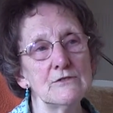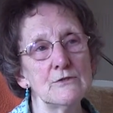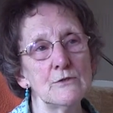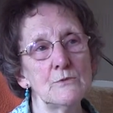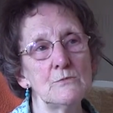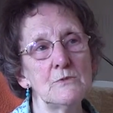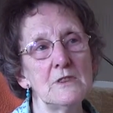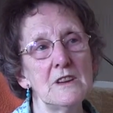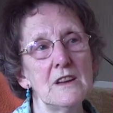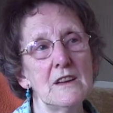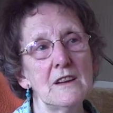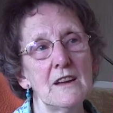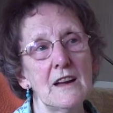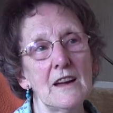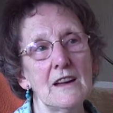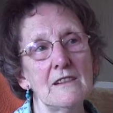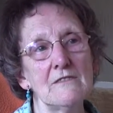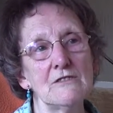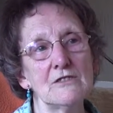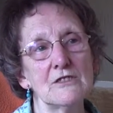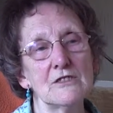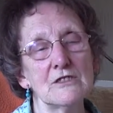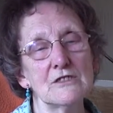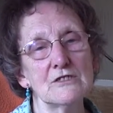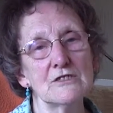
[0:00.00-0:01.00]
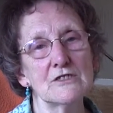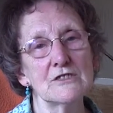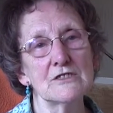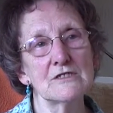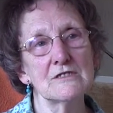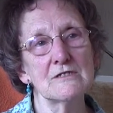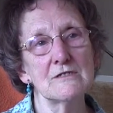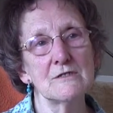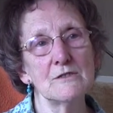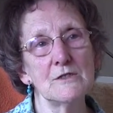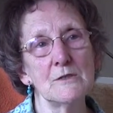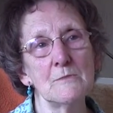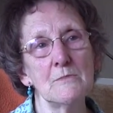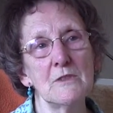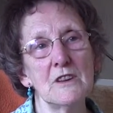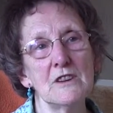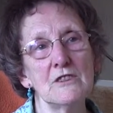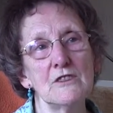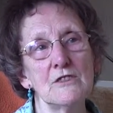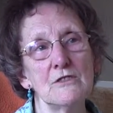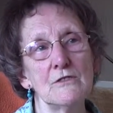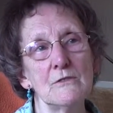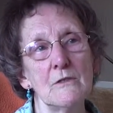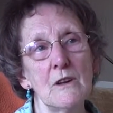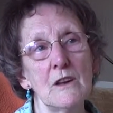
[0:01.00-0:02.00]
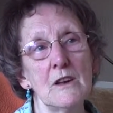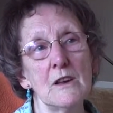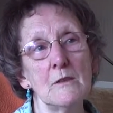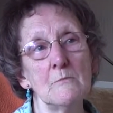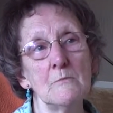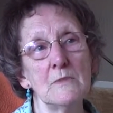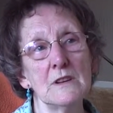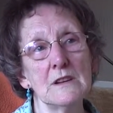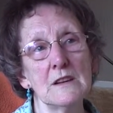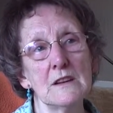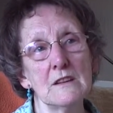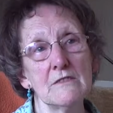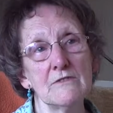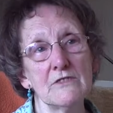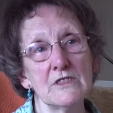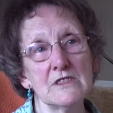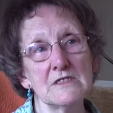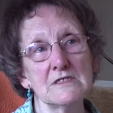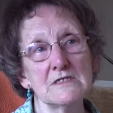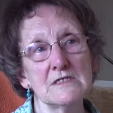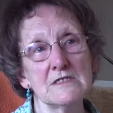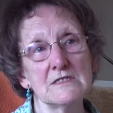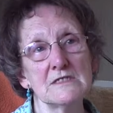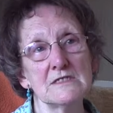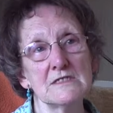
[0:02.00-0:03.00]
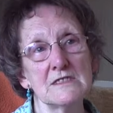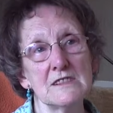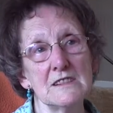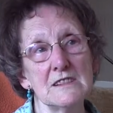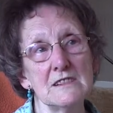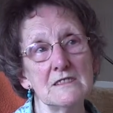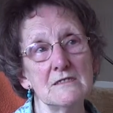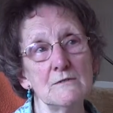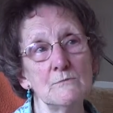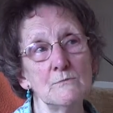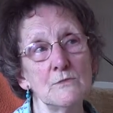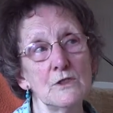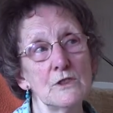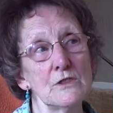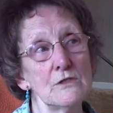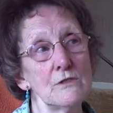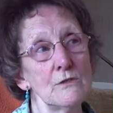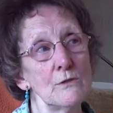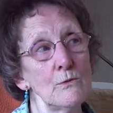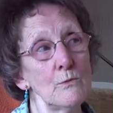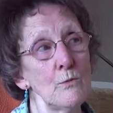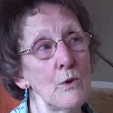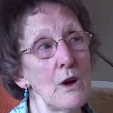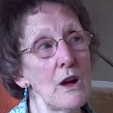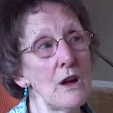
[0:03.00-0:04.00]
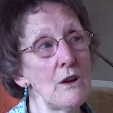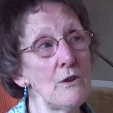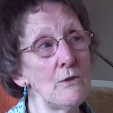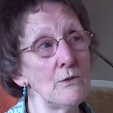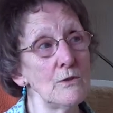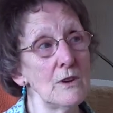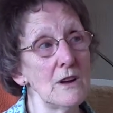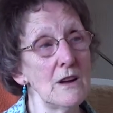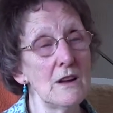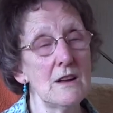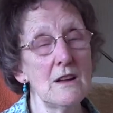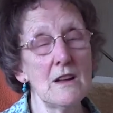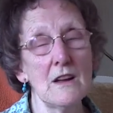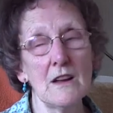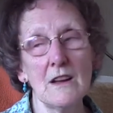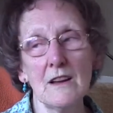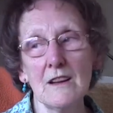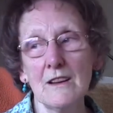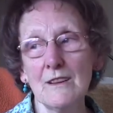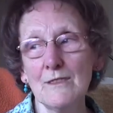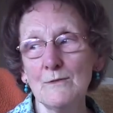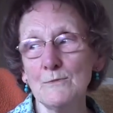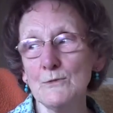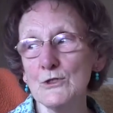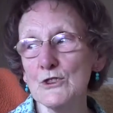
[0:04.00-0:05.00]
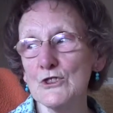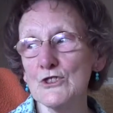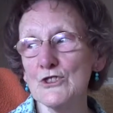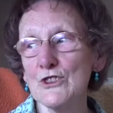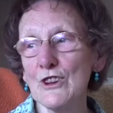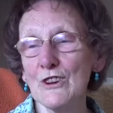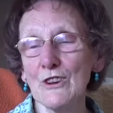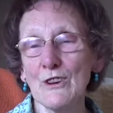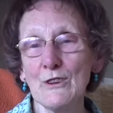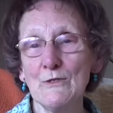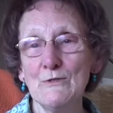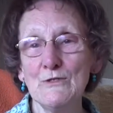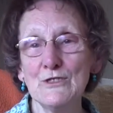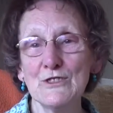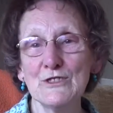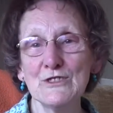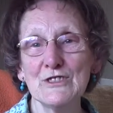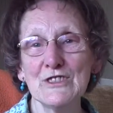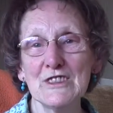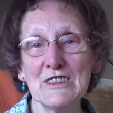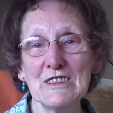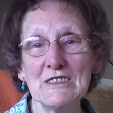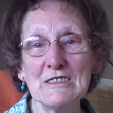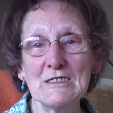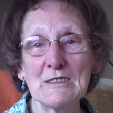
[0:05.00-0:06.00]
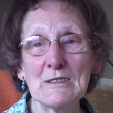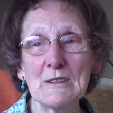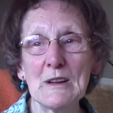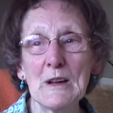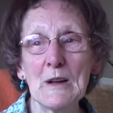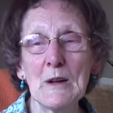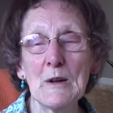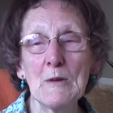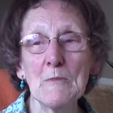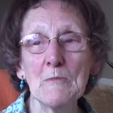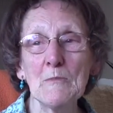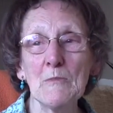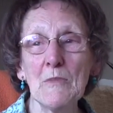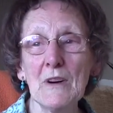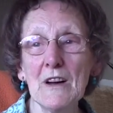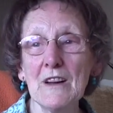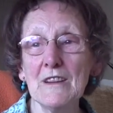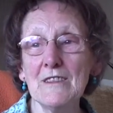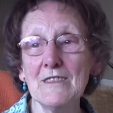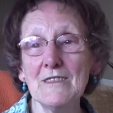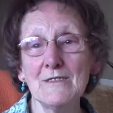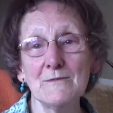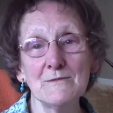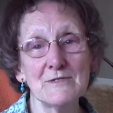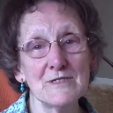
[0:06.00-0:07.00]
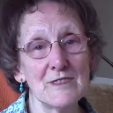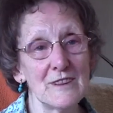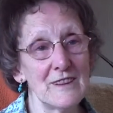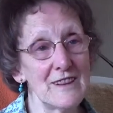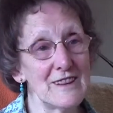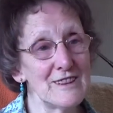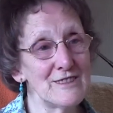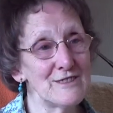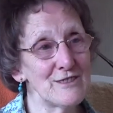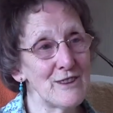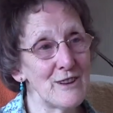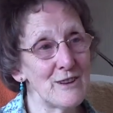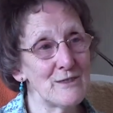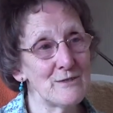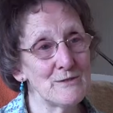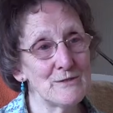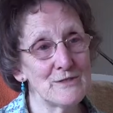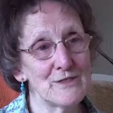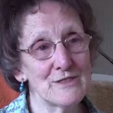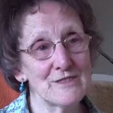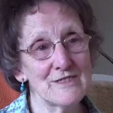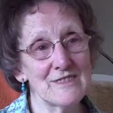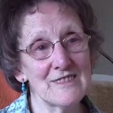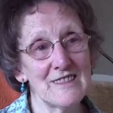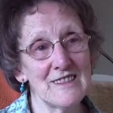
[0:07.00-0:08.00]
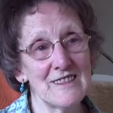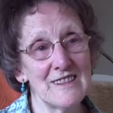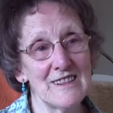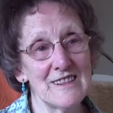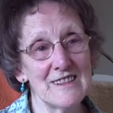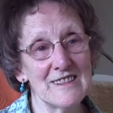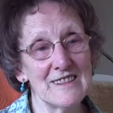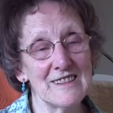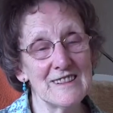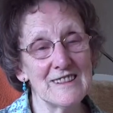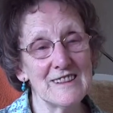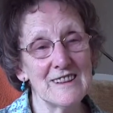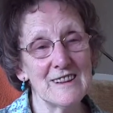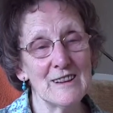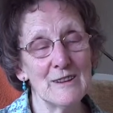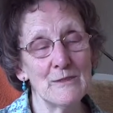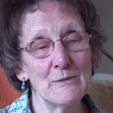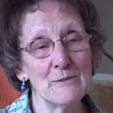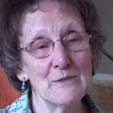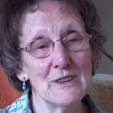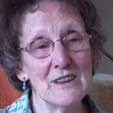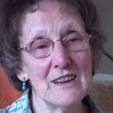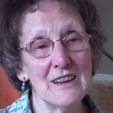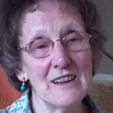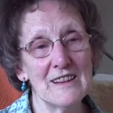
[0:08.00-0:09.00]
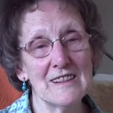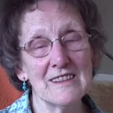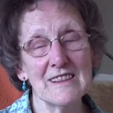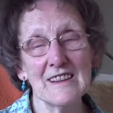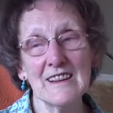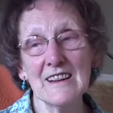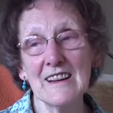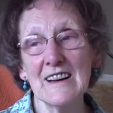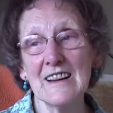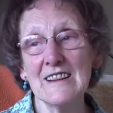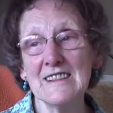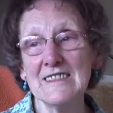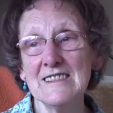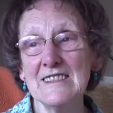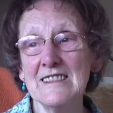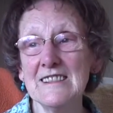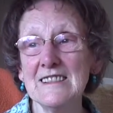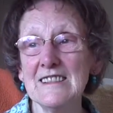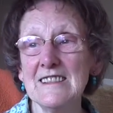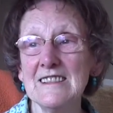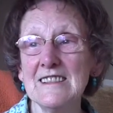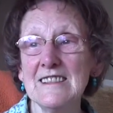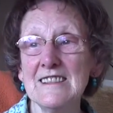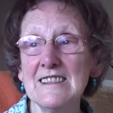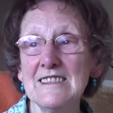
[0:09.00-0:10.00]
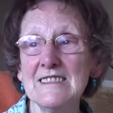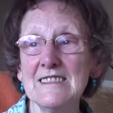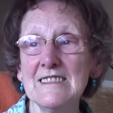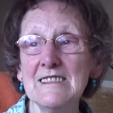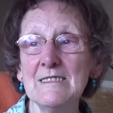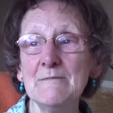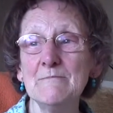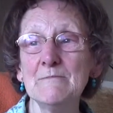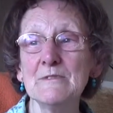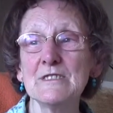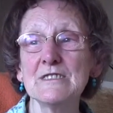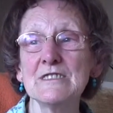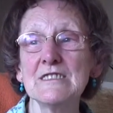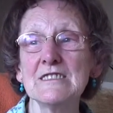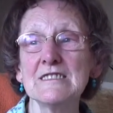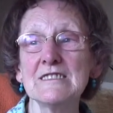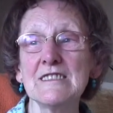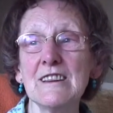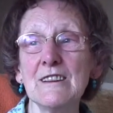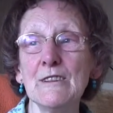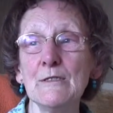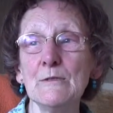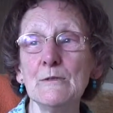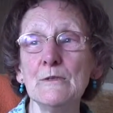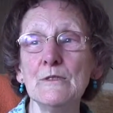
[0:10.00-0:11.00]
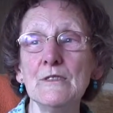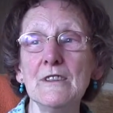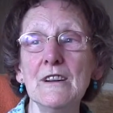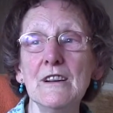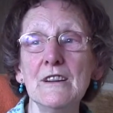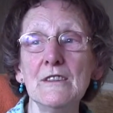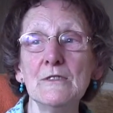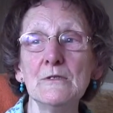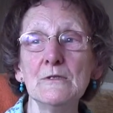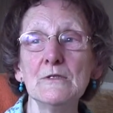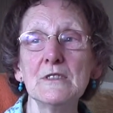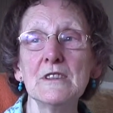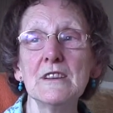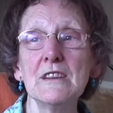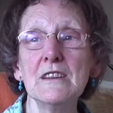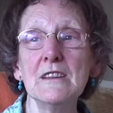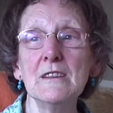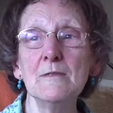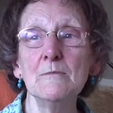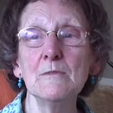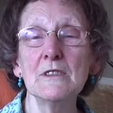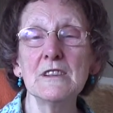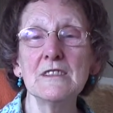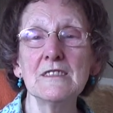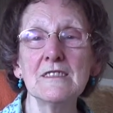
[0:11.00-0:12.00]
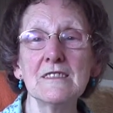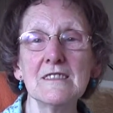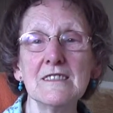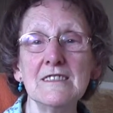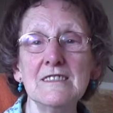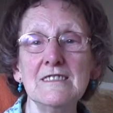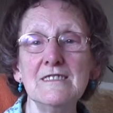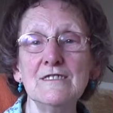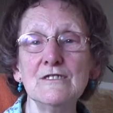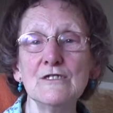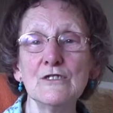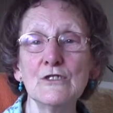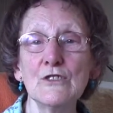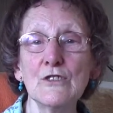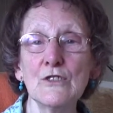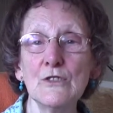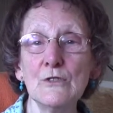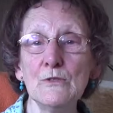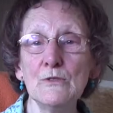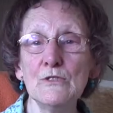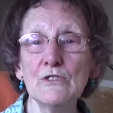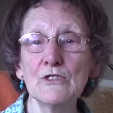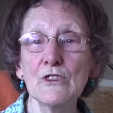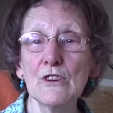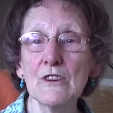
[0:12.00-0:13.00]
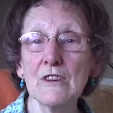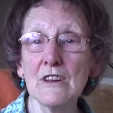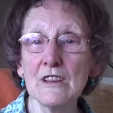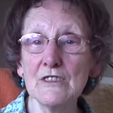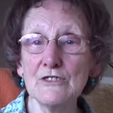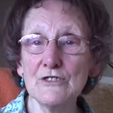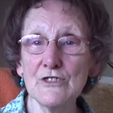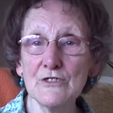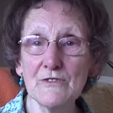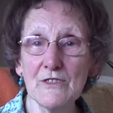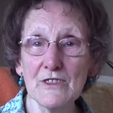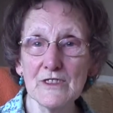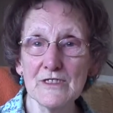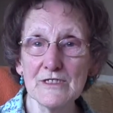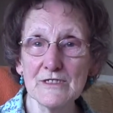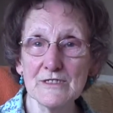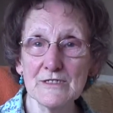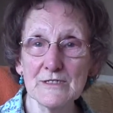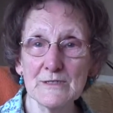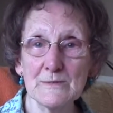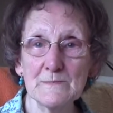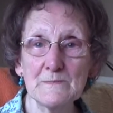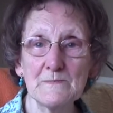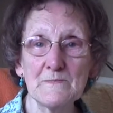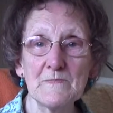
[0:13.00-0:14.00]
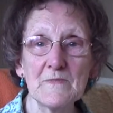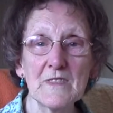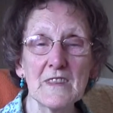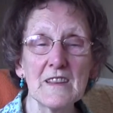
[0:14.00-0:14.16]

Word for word: So we arrived at this three bedroom in the middle of this estate and we thought, wow, we're surrounded here. But it was a nice house, and uh, we had a, a daily lady, Mrs. Hill, who came and cleaned and cooked our lunch for us.